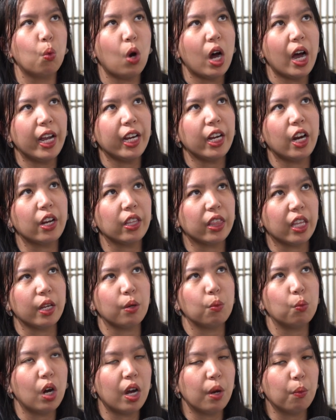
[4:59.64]
Why are
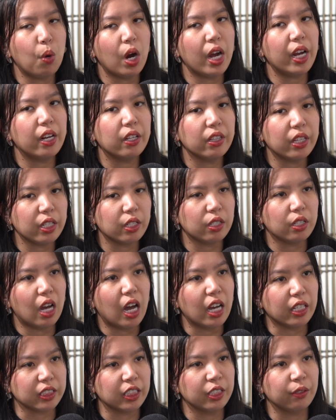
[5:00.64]
they
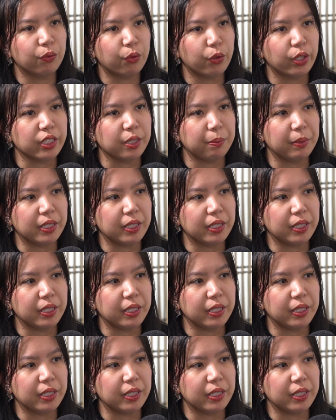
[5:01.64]
asking for it to